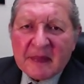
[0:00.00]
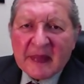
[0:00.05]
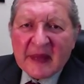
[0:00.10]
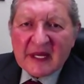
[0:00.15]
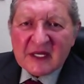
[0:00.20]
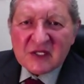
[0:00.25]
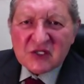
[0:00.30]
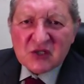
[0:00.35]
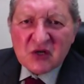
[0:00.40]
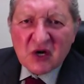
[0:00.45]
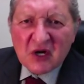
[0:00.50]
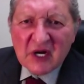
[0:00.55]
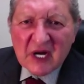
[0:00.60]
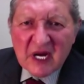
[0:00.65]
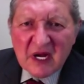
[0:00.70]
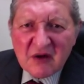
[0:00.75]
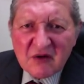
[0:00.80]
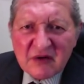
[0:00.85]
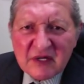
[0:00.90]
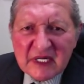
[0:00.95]
It's not
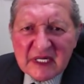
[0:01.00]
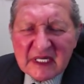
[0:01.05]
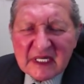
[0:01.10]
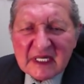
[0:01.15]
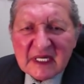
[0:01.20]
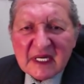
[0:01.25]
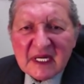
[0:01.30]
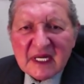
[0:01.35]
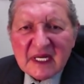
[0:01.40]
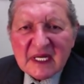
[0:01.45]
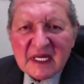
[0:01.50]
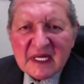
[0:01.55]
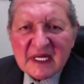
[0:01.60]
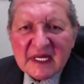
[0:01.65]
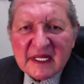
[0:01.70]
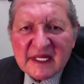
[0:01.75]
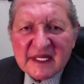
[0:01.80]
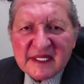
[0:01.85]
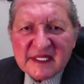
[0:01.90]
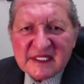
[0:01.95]
only
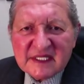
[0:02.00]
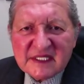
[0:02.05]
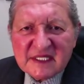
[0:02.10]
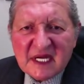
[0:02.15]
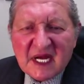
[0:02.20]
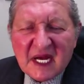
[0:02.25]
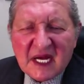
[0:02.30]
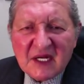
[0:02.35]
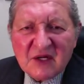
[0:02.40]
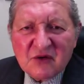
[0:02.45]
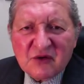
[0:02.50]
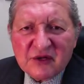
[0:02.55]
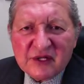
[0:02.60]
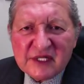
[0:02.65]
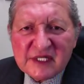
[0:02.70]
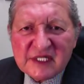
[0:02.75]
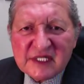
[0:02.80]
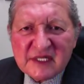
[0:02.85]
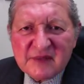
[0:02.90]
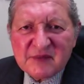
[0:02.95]
the sign or
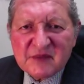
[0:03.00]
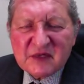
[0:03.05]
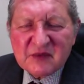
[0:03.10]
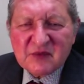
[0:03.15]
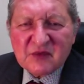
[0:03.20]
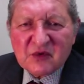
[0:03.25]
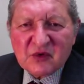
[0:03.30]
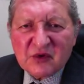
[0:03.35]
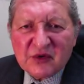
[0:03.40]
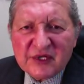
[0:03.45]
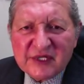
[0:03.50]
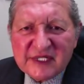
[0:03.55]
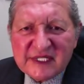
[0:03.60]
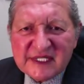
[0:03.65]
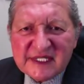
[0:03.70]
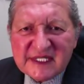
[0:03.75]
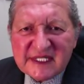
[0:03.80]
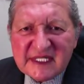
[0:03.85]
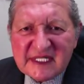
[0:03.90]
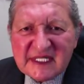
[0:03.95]
the symptom or the
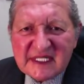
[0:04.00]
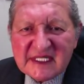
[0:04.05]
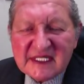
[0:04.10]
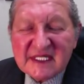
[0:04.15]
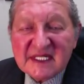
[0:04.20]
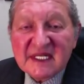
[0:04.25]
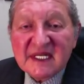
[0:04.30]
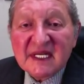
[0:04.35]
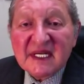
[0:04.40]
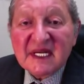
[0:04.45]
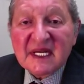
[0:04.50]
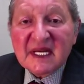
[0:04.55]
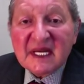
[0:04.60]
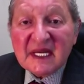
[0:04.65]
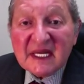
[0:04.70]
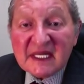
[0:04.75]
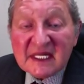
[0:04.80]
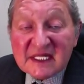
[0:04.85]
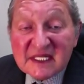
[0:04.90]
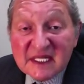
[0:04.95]
disease,
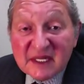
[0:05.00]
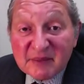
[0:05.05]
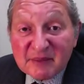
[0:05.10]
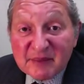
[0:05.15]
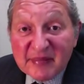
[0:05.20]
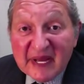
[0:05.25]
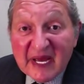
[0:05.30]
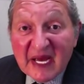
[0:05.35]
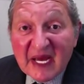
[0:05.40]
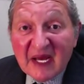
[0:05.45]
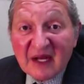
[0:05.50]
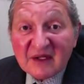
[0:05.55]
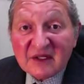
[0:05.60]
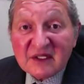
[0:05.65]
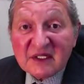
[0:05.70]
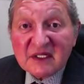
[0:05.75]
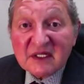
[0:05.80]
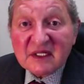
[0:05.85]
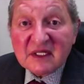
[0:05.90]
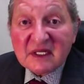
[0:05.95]
it's
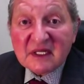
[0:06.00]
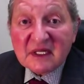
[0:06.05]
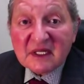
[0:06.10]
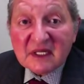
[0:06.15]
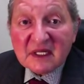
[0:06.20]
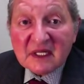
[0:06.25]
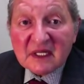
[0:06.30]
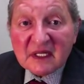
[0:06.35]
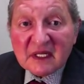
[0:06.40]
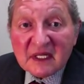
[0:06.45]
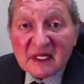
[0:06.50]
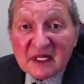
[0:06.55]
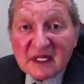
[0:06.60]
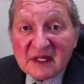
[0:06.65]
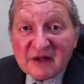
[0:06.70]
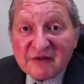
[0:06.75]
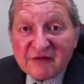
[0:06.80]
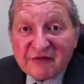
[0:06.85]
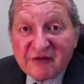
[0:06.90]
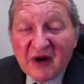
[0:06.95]
about
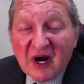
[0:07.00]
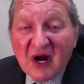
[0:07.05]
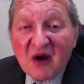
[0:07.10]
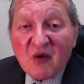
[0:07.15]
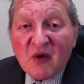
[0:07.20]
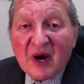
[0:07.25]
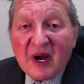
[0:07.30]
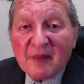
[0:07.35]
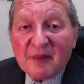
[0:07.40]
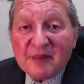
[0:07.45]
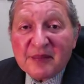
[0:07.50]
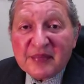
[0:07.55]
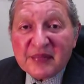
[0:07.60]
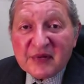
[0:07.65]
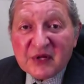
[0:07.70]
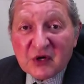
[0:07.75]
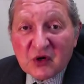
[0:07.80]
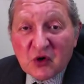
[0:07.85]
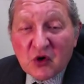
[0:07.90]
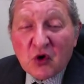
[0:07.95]
the follow-up,
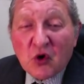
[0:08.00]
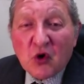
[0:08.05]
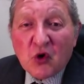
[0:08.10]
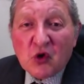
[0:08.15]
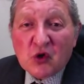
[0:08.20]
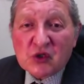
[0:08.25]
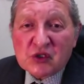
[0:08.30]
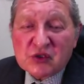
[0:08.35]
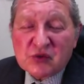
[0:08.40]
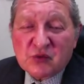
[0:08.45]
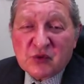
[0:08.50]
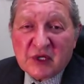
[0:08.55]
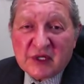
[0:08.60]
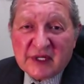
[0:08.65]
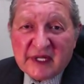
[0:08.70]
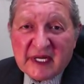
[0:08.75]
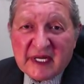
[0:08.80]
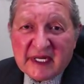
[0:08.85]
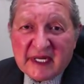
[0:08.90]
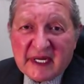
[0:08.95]
the cause,
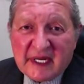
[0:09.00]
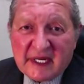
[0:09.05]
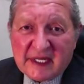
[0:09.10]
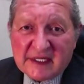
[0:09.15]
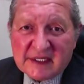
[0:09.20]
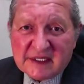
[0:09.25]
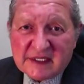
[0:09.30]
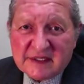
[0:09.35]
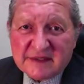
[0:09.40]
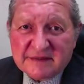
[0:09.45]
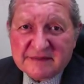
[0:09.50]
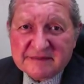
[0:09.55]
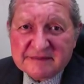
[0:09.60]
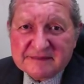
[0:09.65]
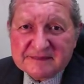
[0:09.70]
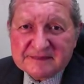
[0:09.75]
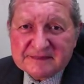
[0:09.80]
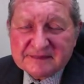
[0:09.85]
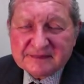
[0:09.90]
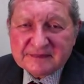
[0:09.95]
what that has.
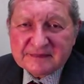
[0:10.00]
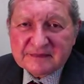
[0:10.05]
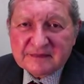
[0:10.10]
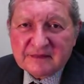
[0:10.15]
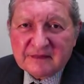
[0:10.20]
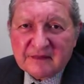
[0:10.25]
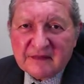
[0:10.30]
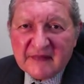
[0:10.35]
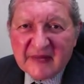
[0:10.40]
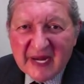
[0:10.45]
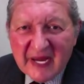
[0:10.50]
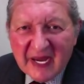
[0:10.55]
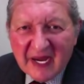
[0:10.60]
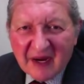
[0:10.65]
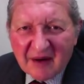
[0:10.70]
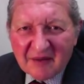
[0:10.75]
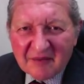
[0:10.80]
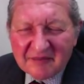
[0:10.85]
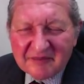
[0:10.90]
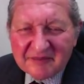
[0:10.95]
Now,